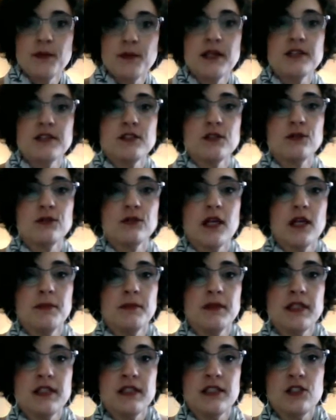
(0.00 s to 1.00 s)
And so let
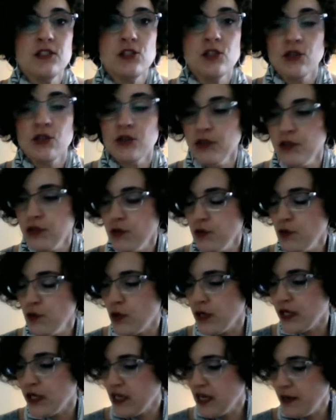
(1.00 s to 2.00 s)
me show you
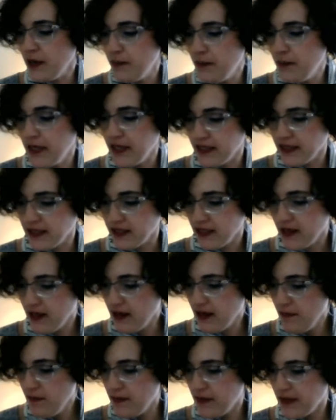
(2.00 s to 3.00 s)
what I picked
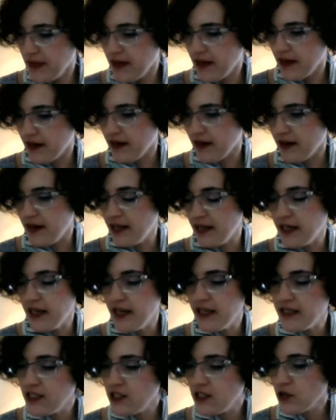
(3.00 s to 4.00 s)
up there. And
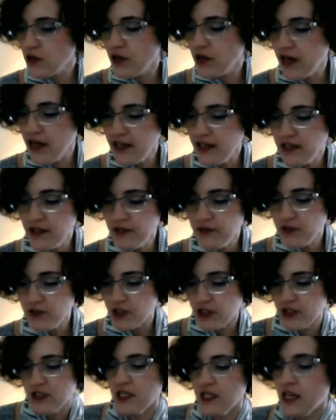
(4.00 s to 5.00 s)
it's kind of
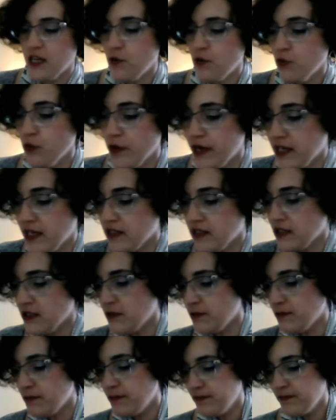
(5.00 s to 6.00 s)
just a
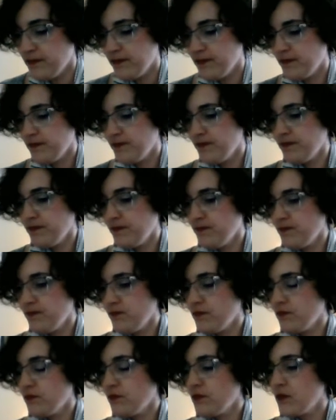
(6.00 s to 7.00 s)
random
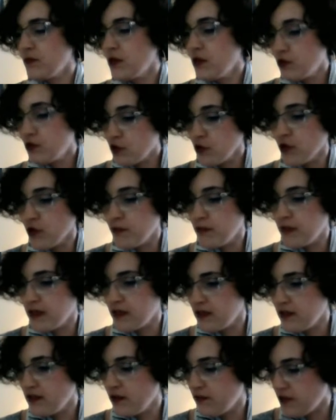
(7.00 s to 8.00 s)
assortment
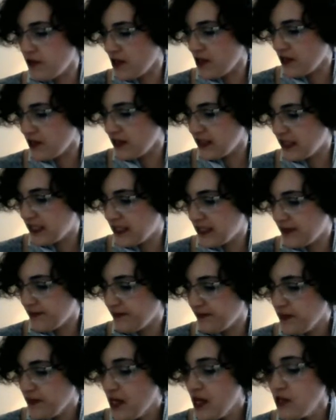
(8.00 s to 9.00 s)
of yarns.
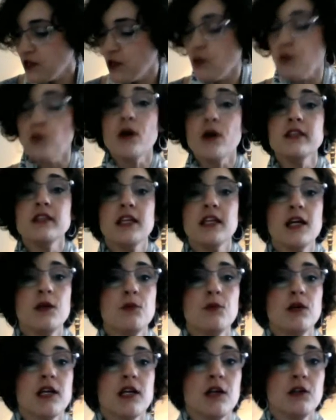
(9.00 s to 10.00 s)
The one thing
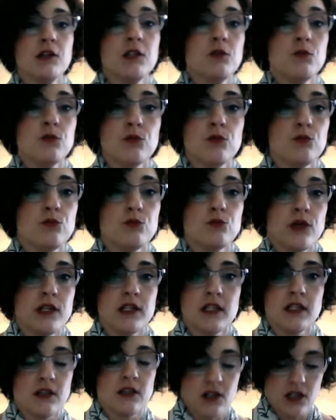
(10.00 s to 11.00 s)
I only went
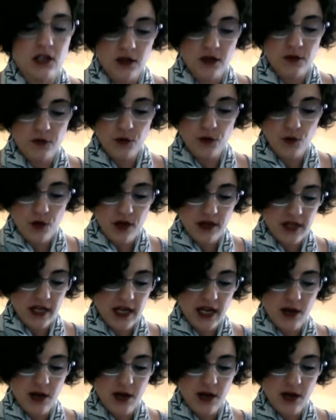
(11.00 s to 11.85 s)
in looking for one thing.